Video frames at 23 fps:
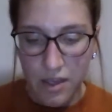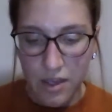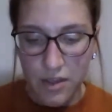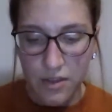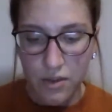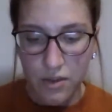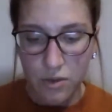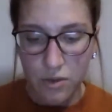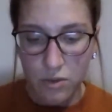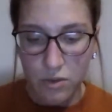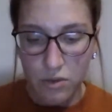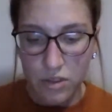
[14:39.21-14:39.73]

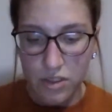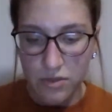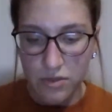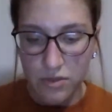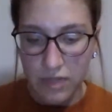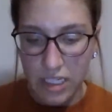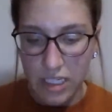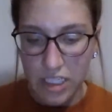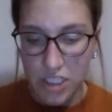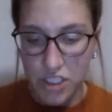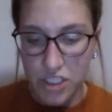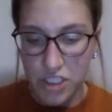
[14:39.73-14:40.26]
The
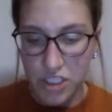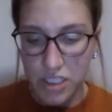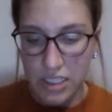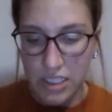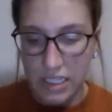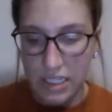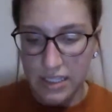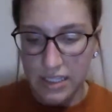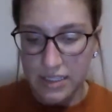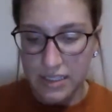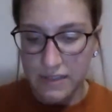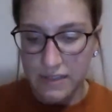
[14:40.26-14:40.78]
horseradish
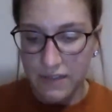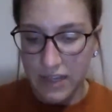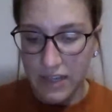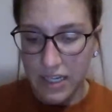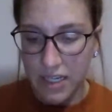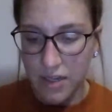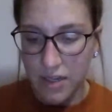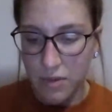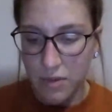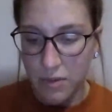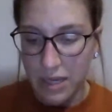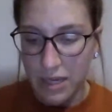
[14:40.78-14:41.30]
taste
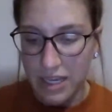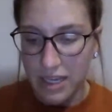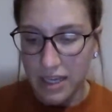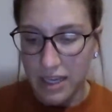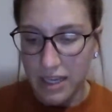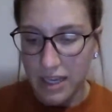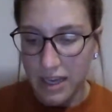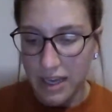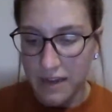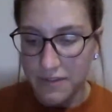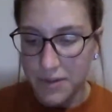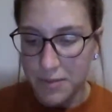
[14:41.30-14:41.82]
faded away
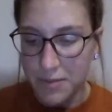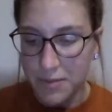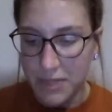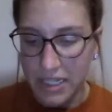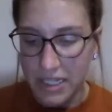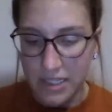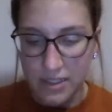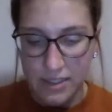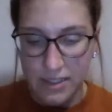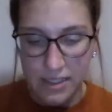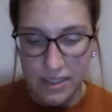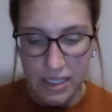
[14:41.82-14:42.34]
after
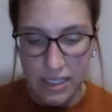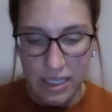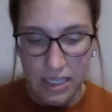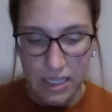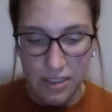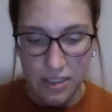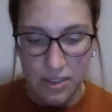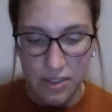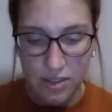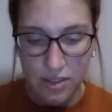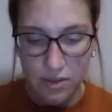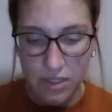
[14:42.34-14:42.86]
minutes,
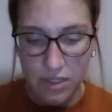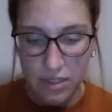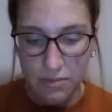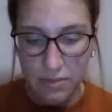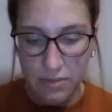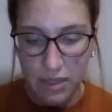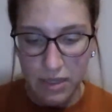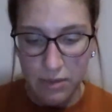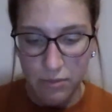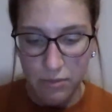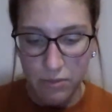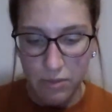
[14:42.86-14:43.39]
and so did
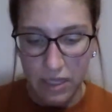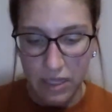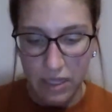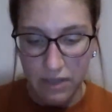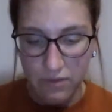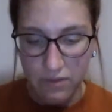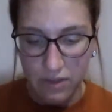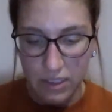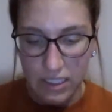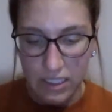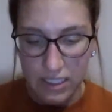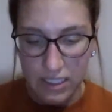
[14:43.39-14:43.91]
my
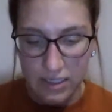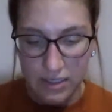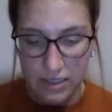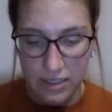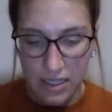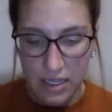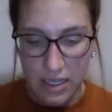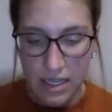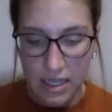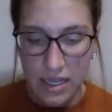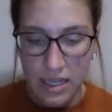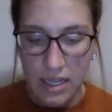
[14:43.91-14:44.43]
wakefulness.
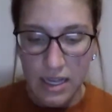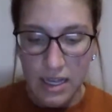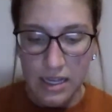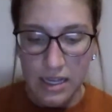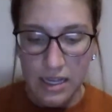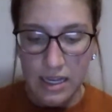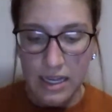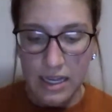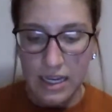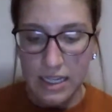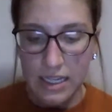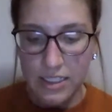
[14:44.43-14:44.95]

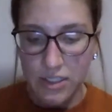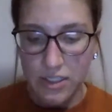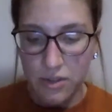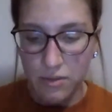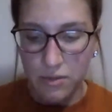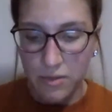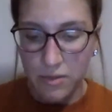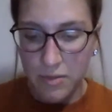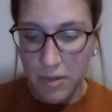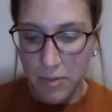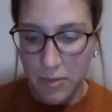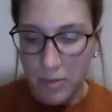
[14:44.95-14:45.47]
I don't
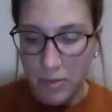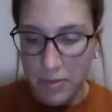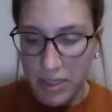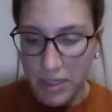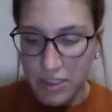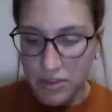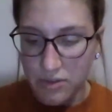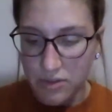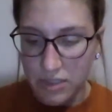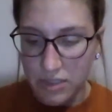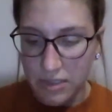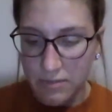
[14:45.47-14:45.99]
remember my
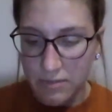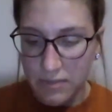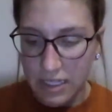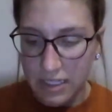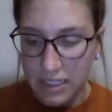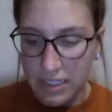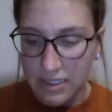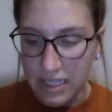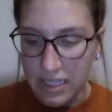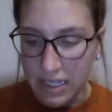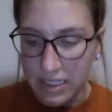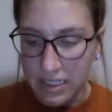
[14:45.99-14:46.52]
dream
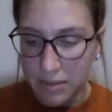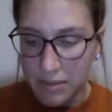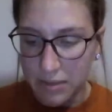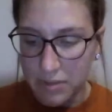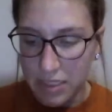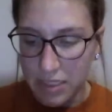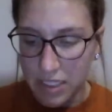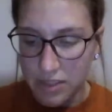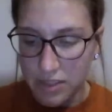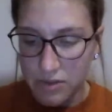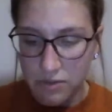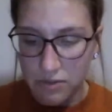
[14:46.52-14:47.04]
exactly, but
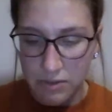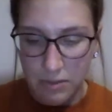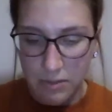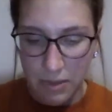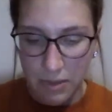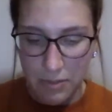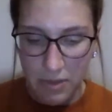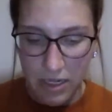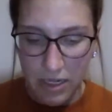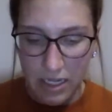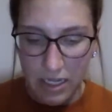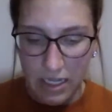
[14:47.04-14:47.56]
I do
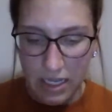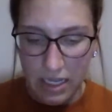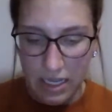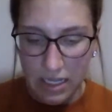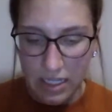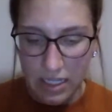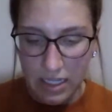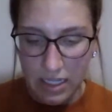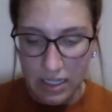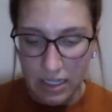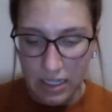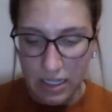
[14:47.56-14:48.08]
remember a
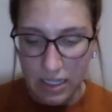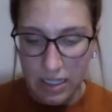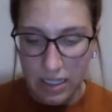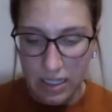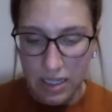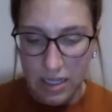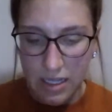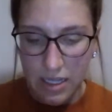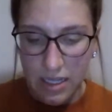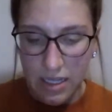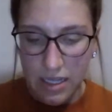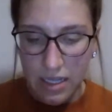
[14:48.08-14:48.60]
cat yelling
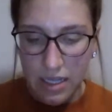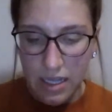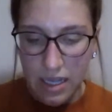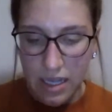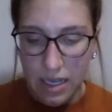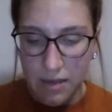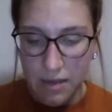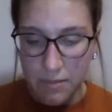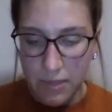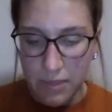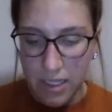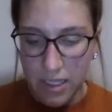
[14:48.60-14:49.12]

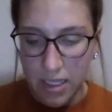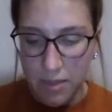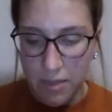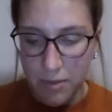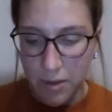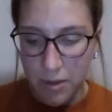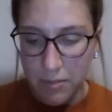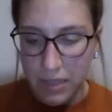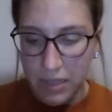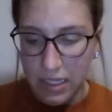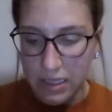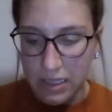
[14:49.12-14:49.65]
at me
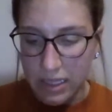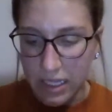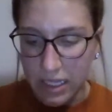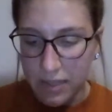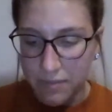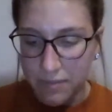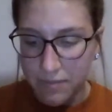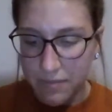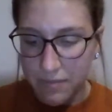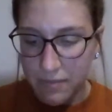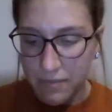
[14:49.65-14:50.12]
about being late,